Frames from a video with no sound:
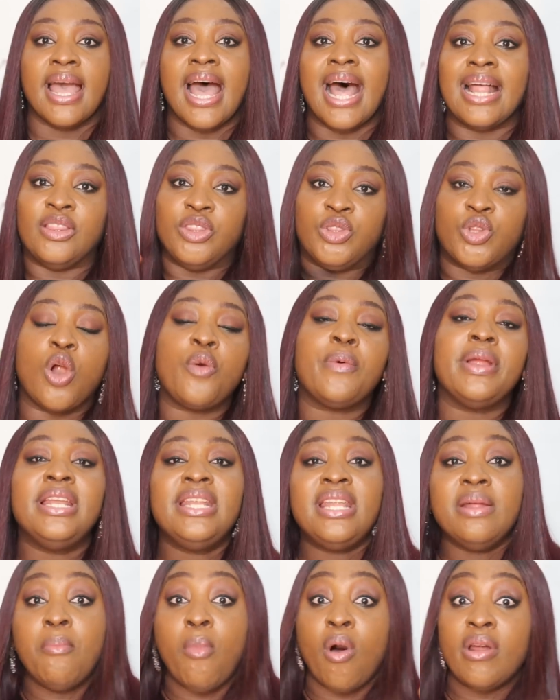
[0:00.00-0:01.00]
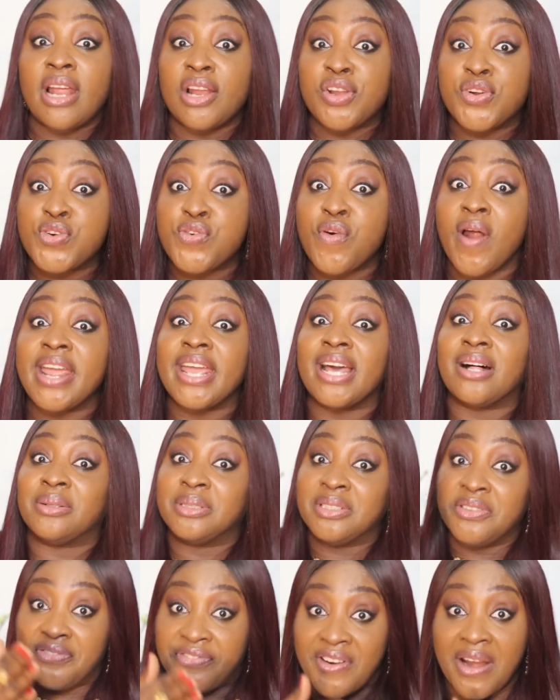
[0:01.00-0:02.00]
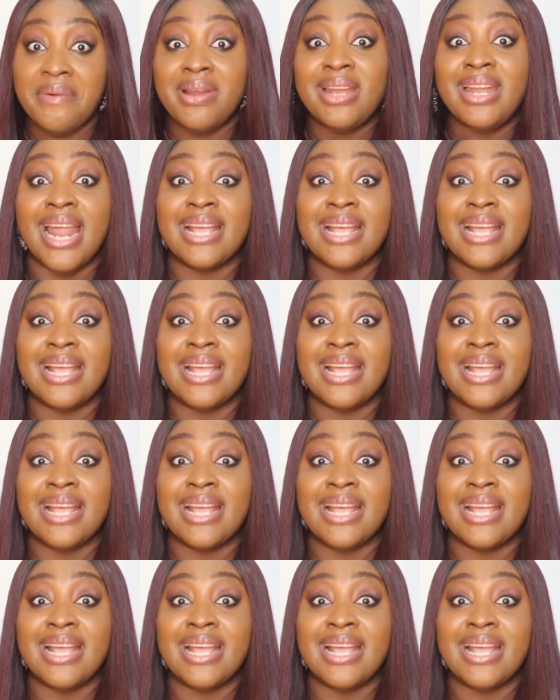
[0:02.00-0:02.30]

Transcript: And during the murder trial the very